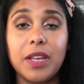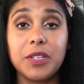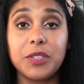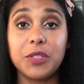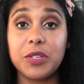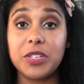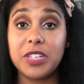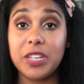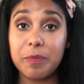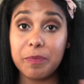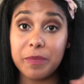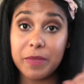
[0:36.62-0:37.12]

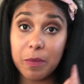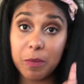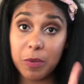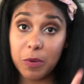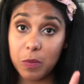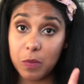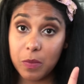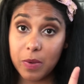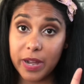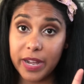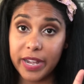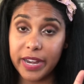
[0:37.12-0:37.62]
So tip
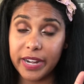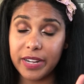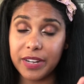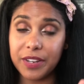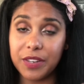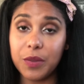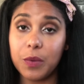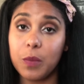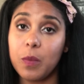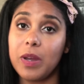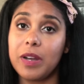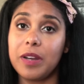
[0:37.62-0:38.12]
number one,
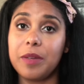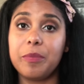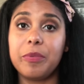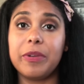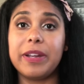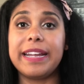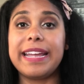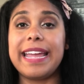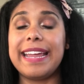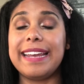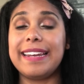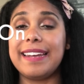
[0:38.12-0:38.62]
you want to
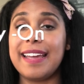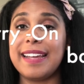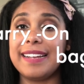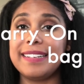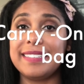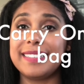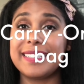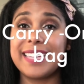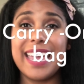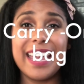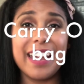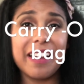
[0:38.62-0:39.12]
bring a
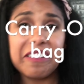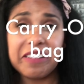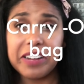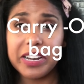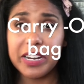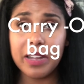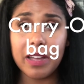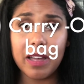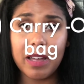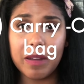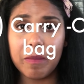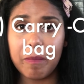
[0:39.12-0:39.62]
nice
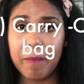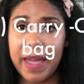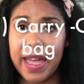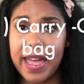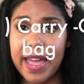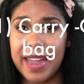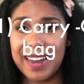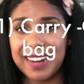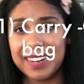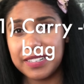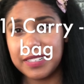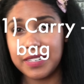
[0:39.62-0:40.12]
carry-on
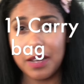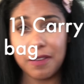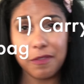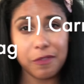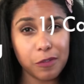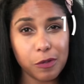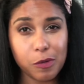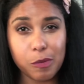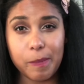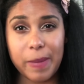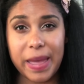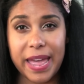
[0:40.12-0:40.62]
bag,
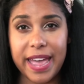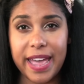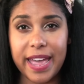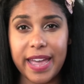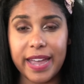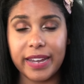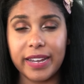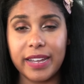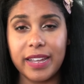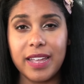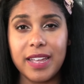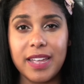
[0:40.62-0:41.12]
duffel
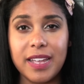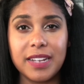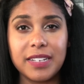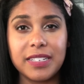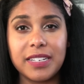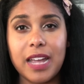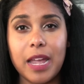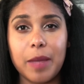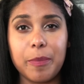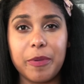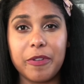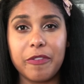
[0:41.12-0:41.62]
bag
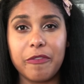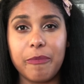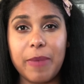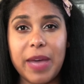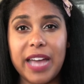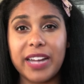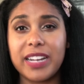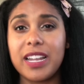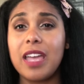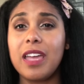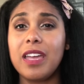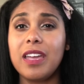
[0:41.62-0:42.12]
type of
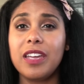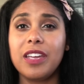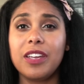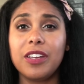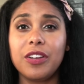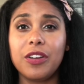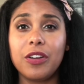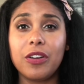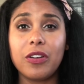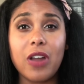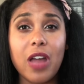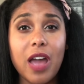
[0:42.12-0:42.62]
bag.
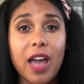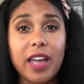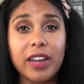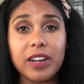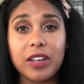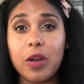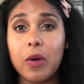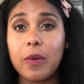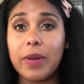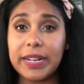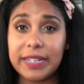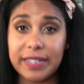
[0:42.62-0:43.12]
You're
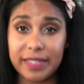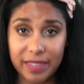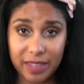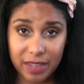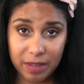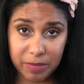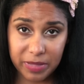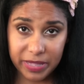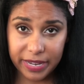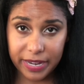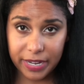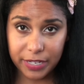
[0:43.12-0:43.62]
not going to the
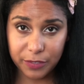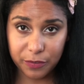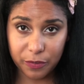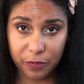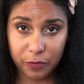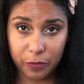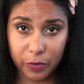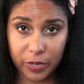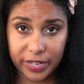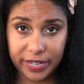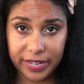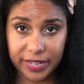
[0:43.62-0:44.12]
Himalayas for
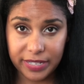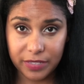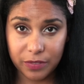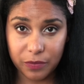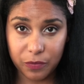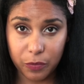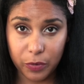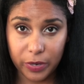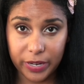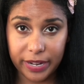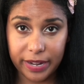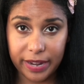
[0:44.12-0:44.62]
40 days
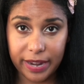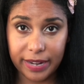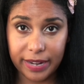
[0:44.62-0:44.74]
and 40